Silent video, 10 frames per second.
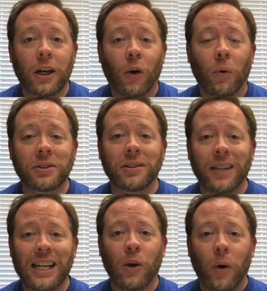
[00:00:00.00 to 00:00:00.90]
was to
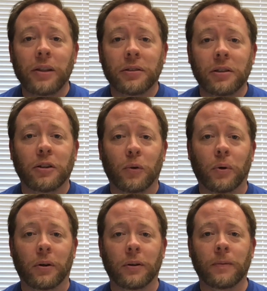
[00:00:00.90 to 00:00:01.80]
take away the sin of the
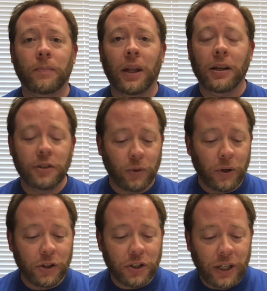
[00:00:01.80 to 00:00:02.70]
world. So
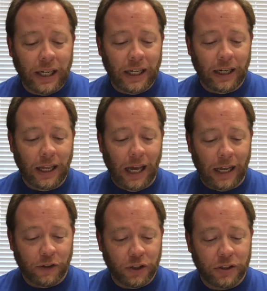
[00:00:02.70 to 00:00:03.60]
understand,
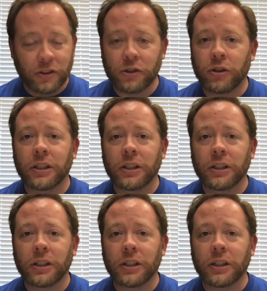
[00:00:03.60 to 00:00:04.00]
out of Genesis 3